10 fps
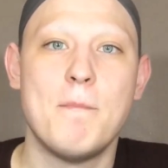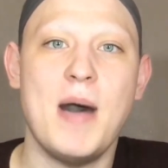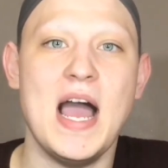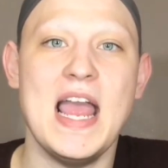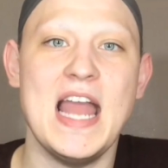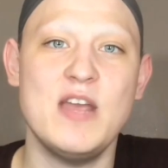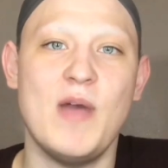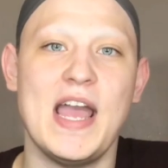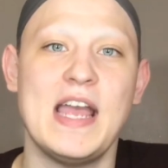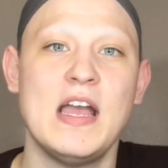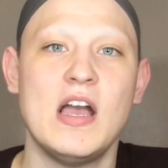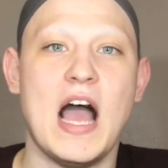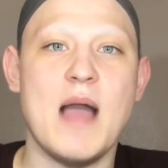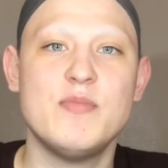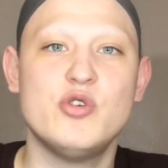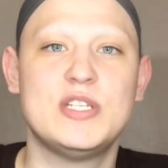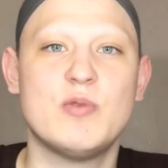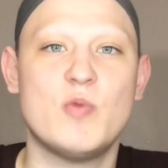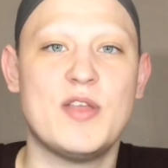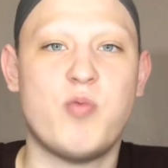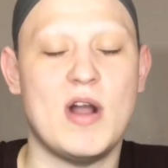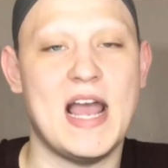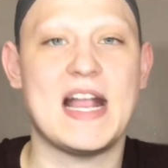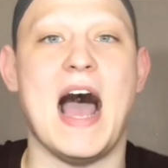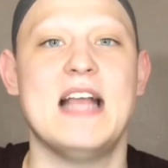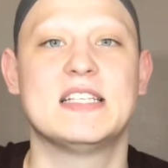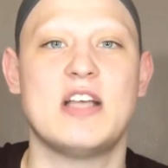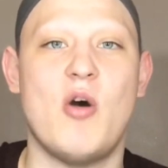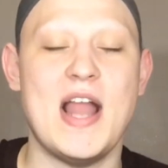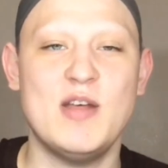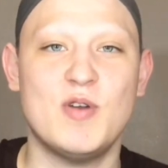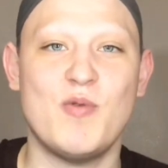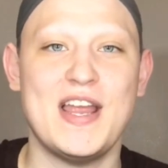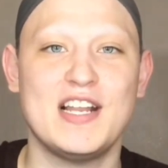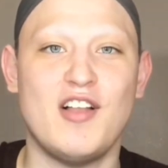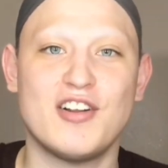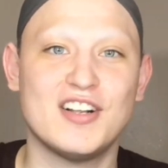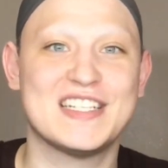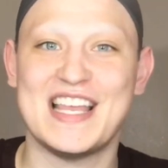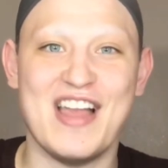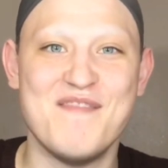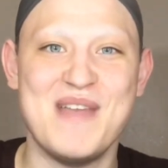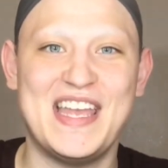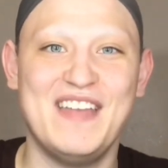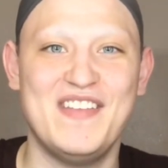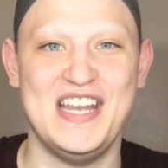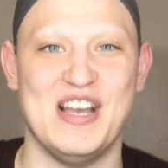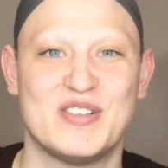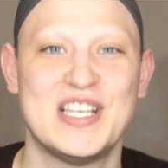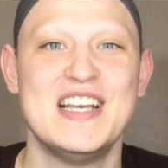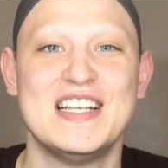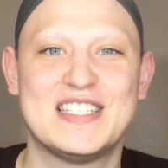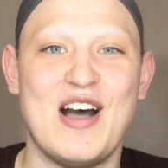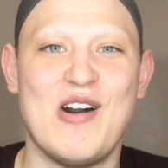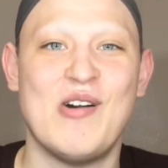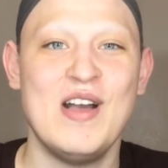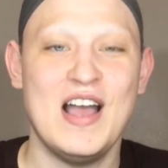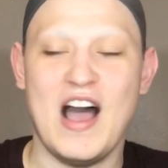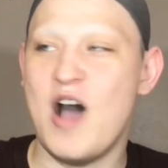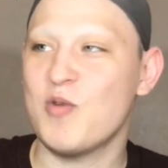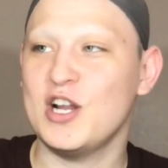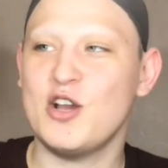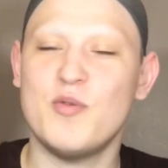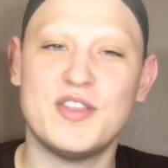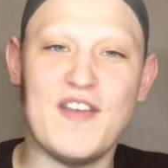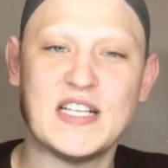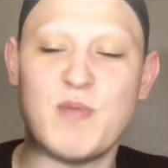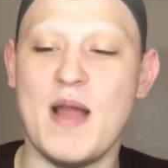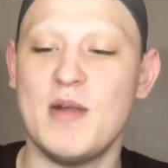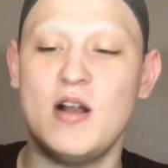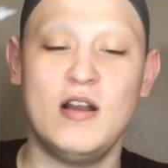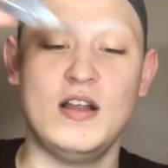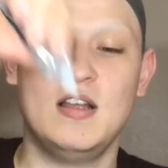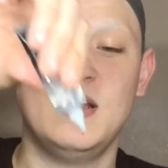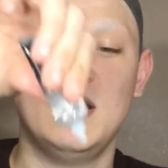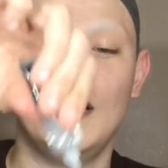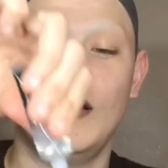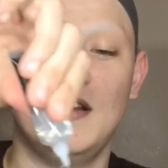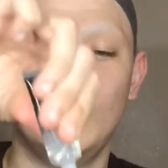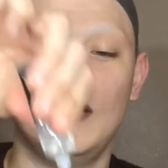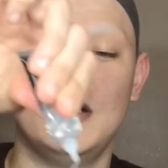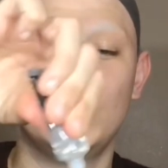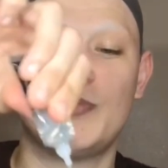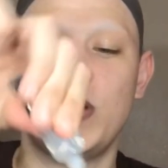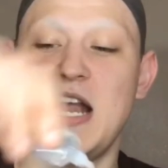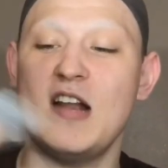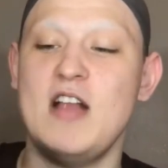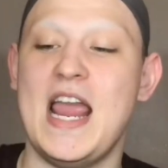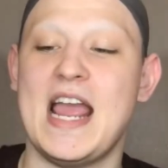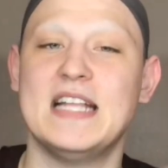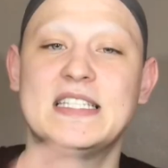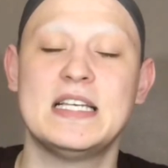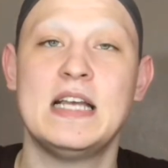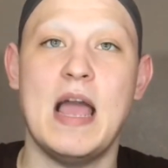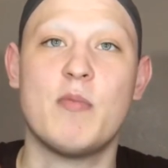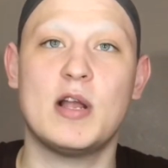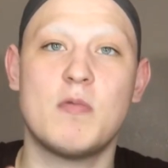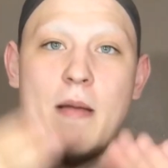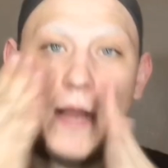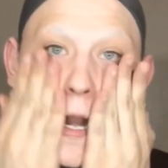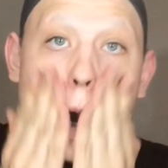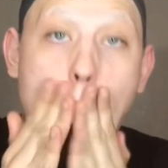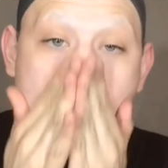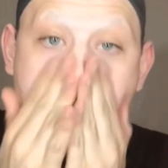But anyway, I'm using with what I got. So I didn't want to wait any longer because I love making videos. So we're going to go with the face primer. Just put it on our hands and we're going to rub it in.